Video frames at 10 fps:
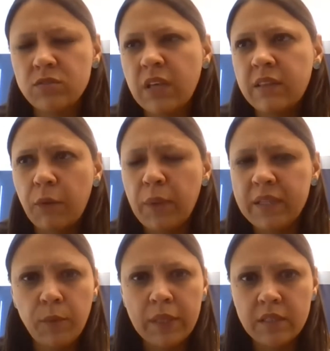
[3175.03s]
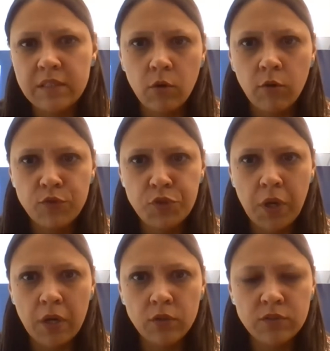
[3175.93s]
a group of officials,
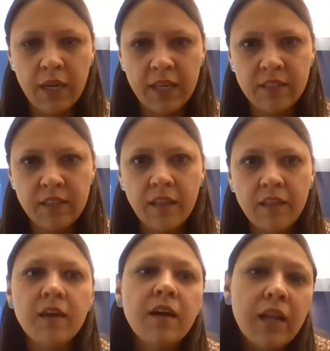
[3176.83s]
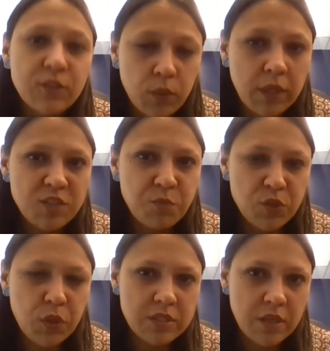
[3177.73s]
between 20 and 25
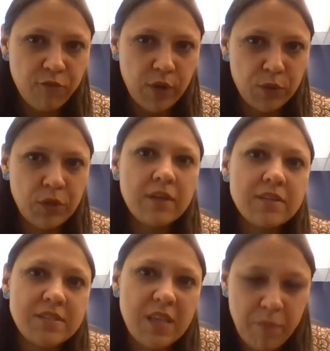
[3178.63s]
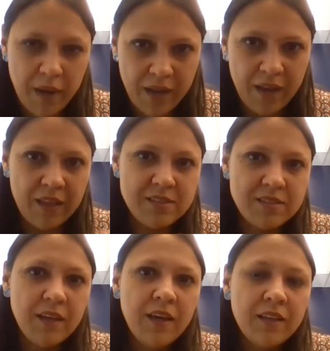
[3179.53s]
officials in the
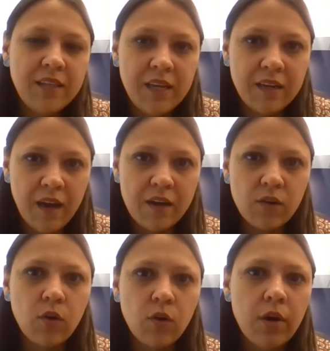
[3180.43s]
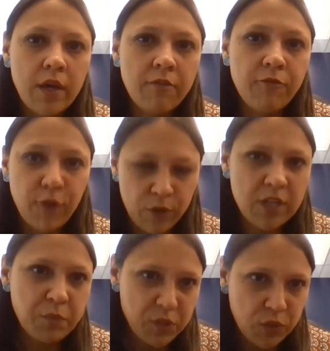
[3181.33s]
entity, the only
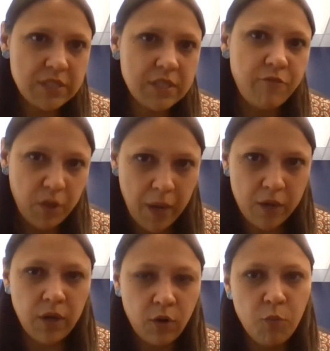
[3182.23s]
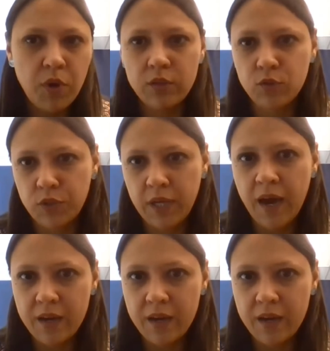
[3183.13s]
people who were dismissed were